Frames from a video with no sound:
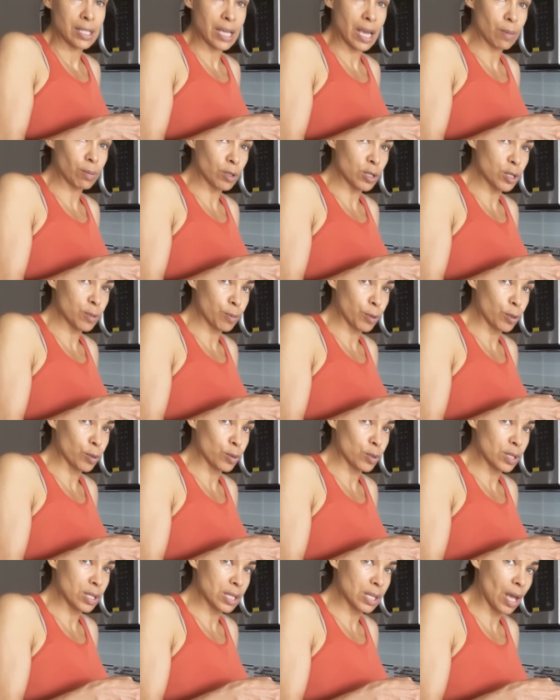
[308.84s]

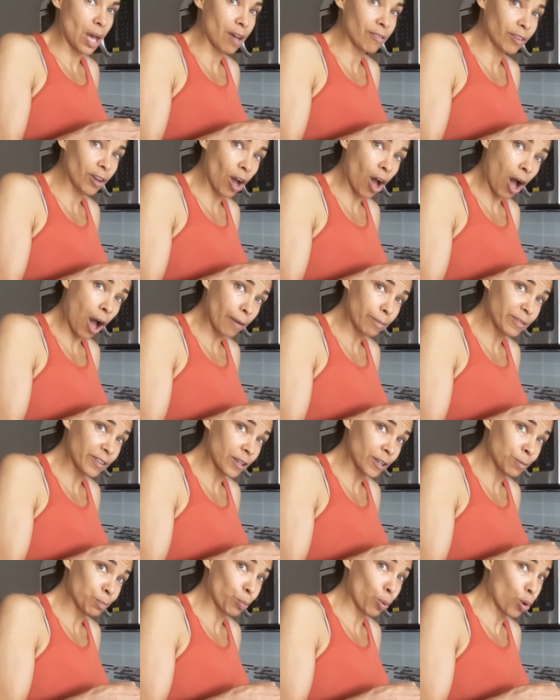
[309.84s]
tablespoons of
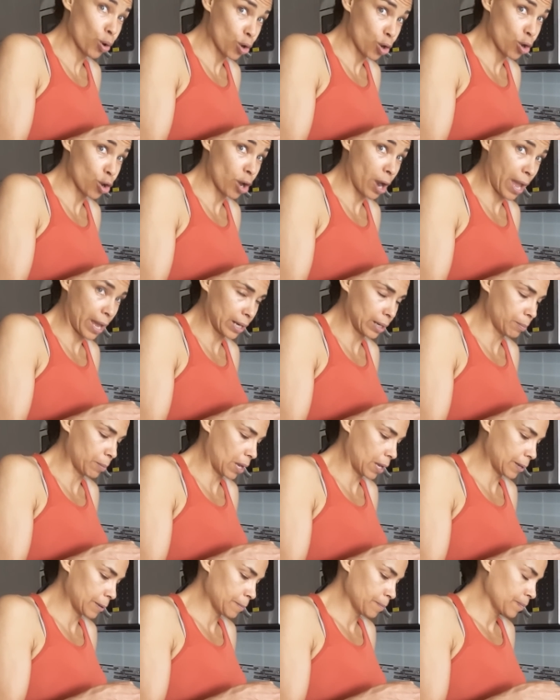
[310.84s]
coffee per
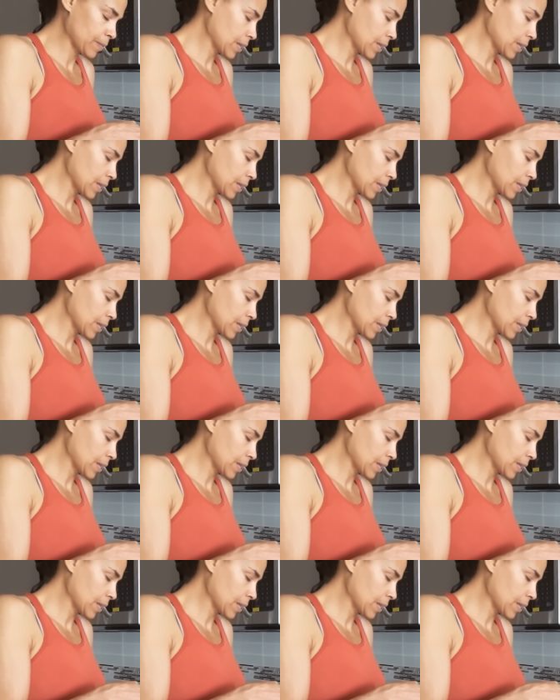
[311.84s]
enema.